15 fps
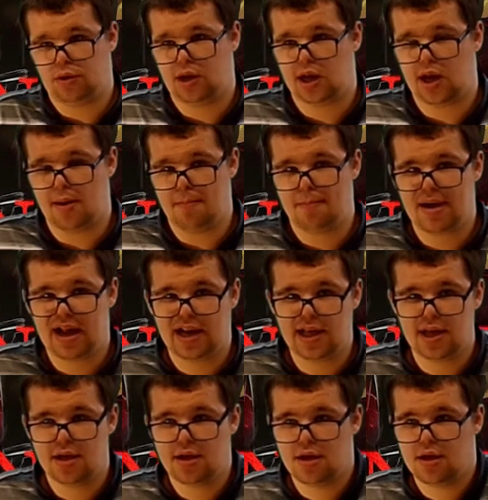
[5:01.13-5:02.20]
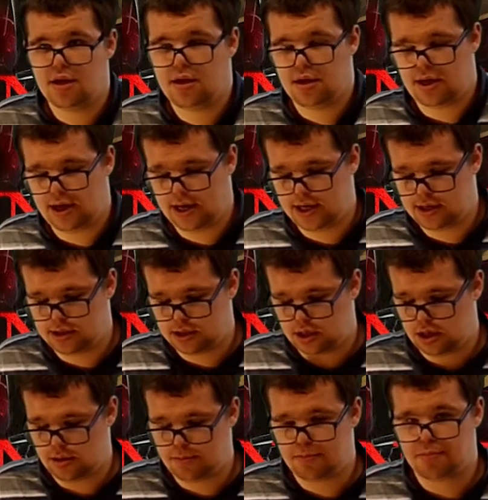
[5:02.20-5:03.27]
a mallet, and
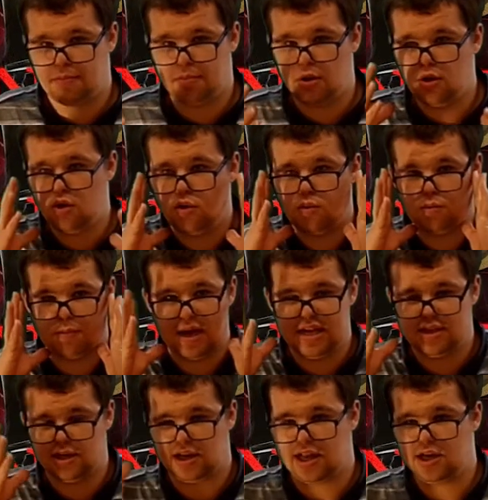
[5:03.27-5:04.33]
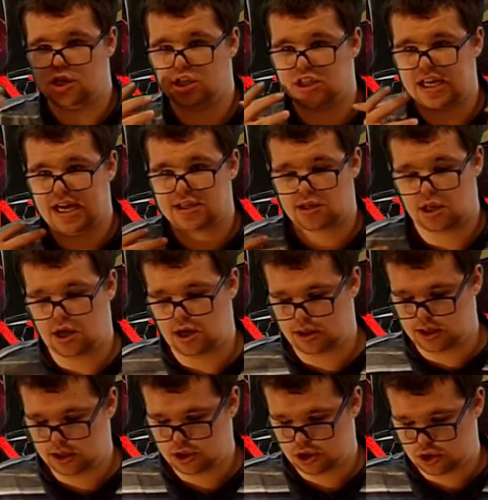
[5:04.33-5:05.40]
Pooh basically just has like
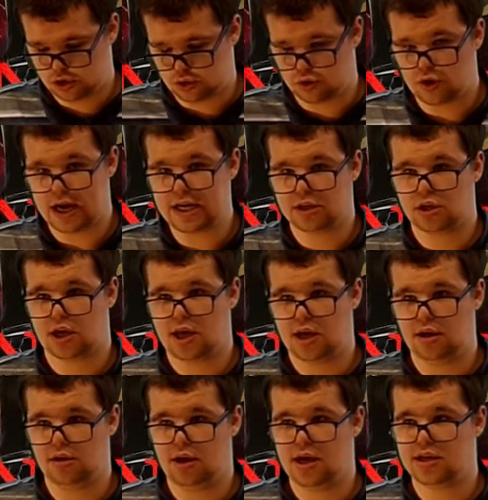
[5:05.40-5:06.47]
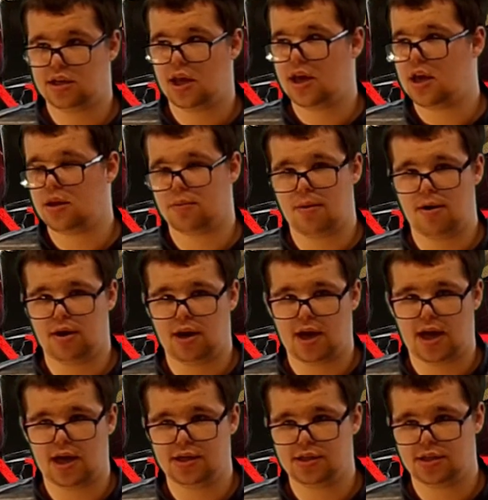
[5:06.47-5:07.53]
this strange looking. It's like he's wearing a
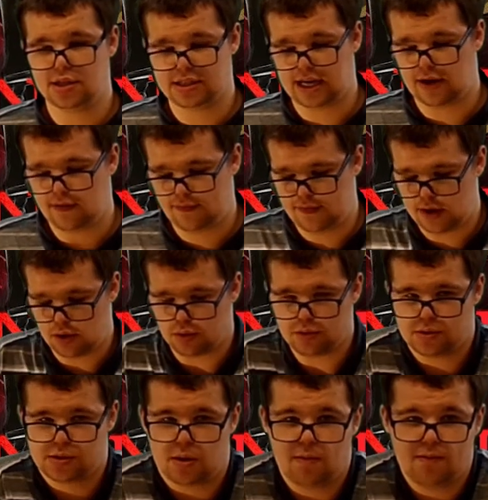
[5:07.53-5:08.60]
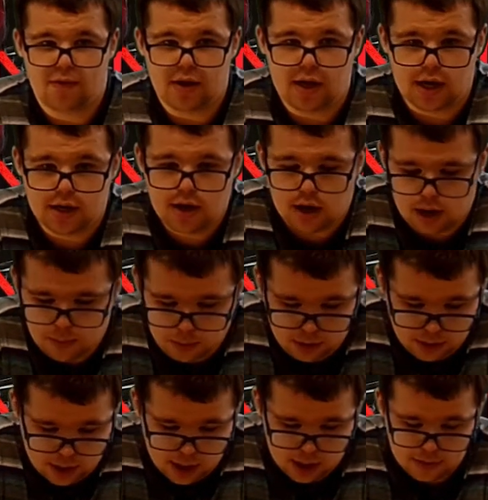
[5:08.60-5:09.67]
hunter's outfit or something. I don't know what
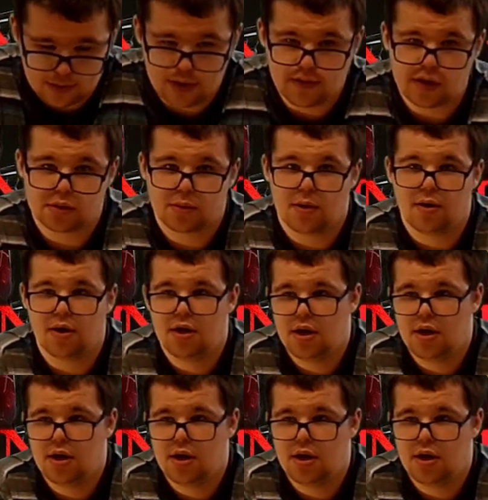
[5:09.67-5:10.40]
the kind of outfit he's wearing.